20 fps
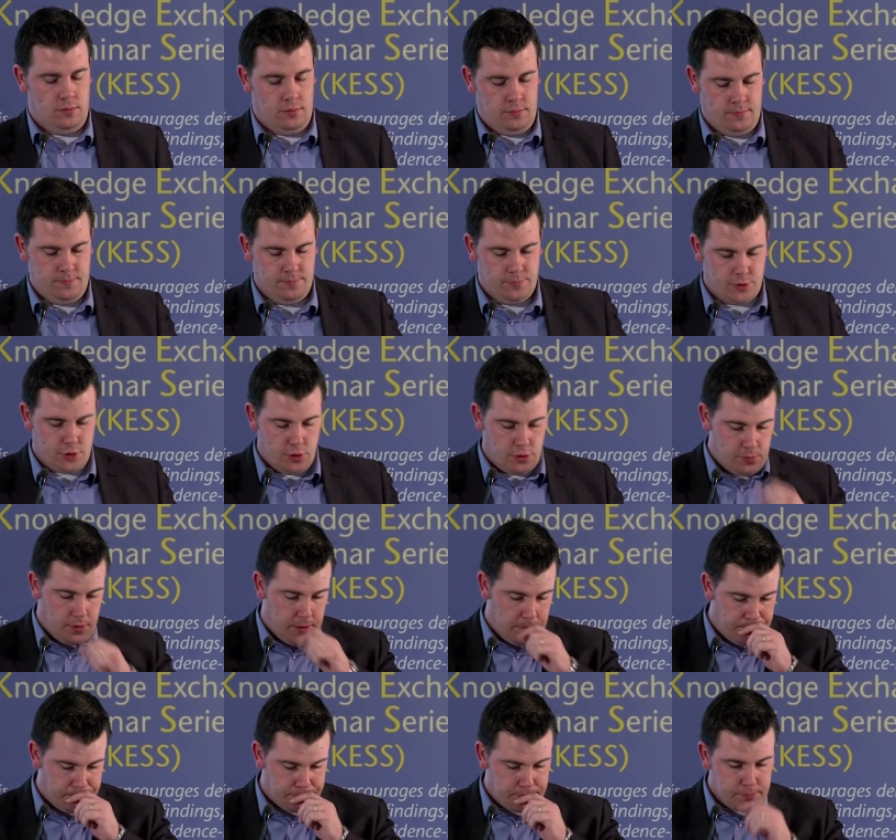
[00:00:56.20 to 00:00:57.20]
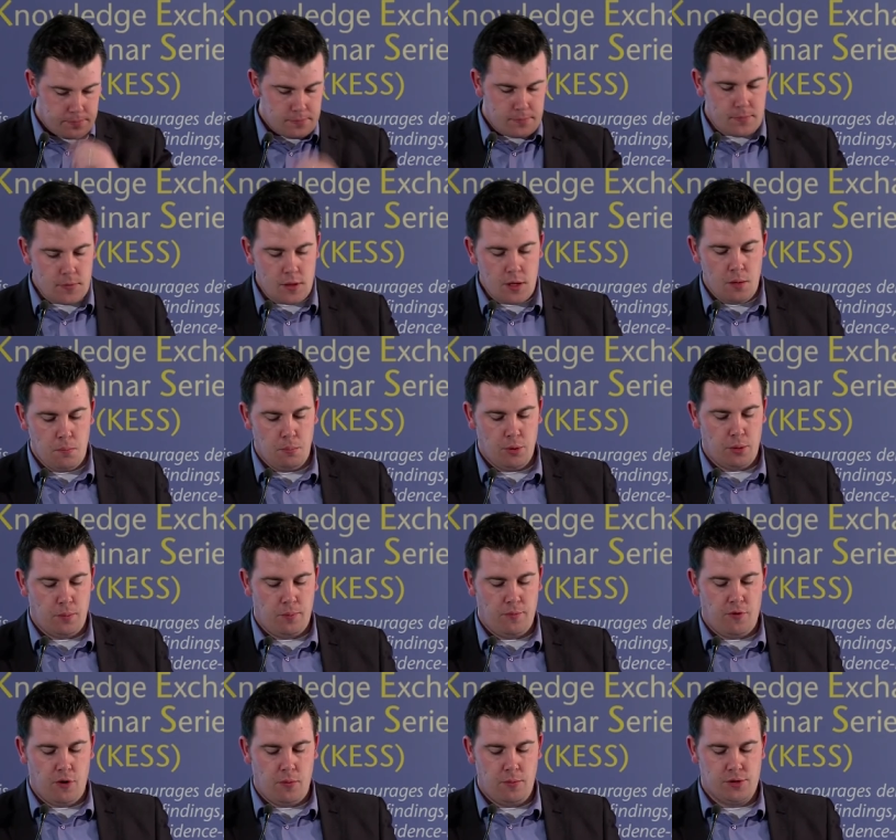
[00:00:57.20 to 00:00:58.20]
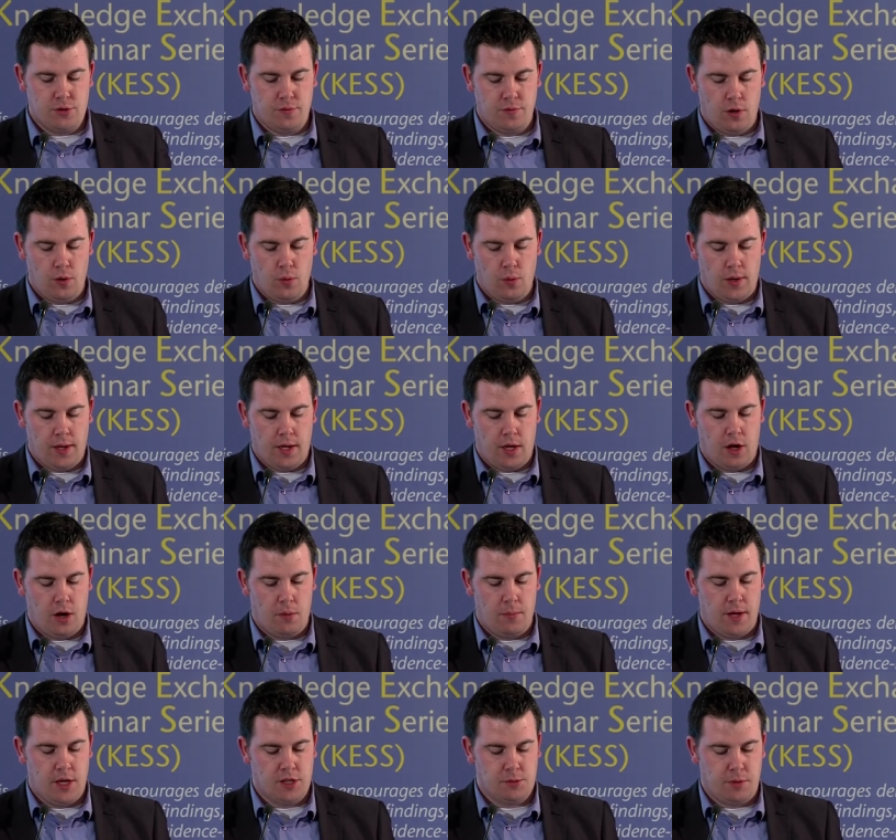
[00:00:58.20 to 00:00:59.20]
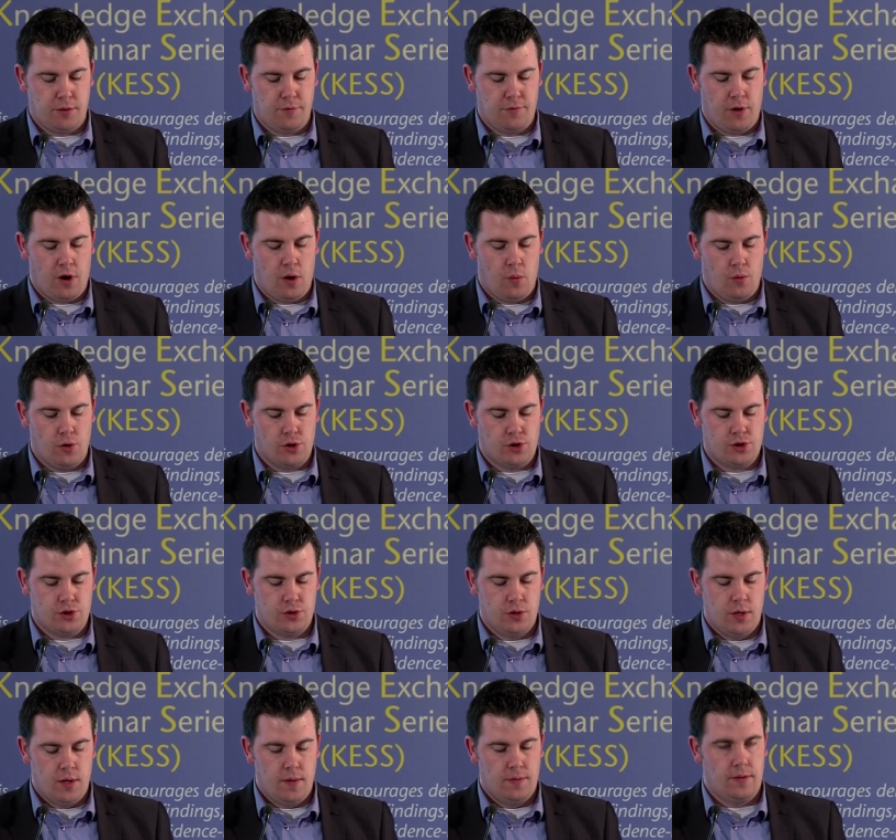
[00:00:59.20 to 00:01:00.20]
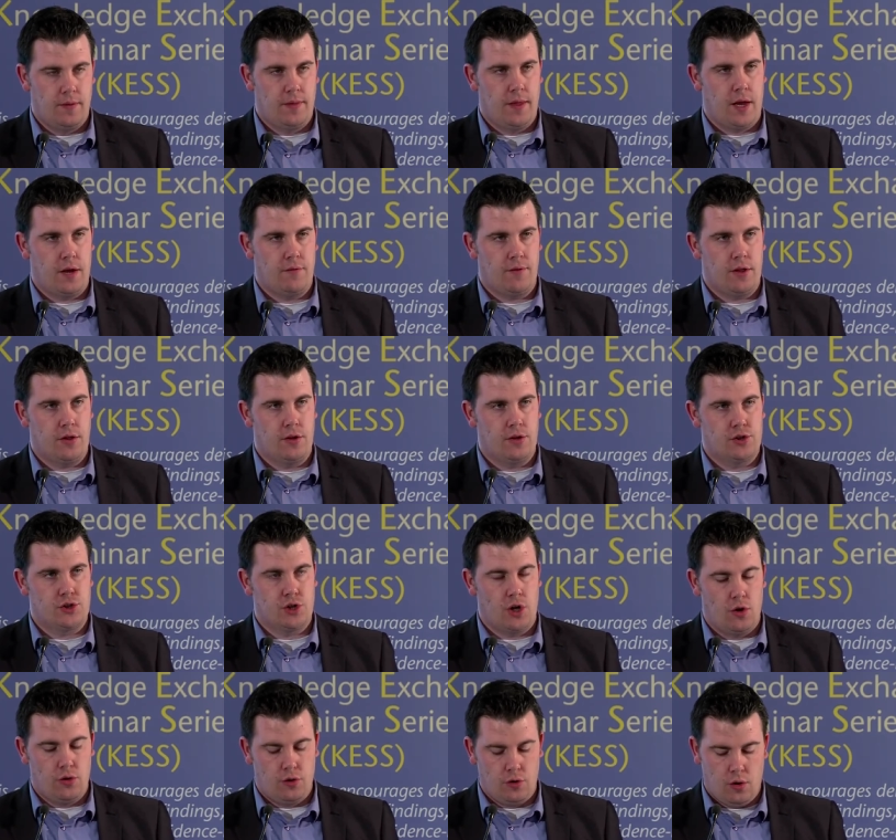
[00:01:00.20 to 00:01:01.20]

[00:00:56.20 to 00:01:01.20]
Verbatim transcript: excuse me, but the performance of the local economy has been far worse than that of either the South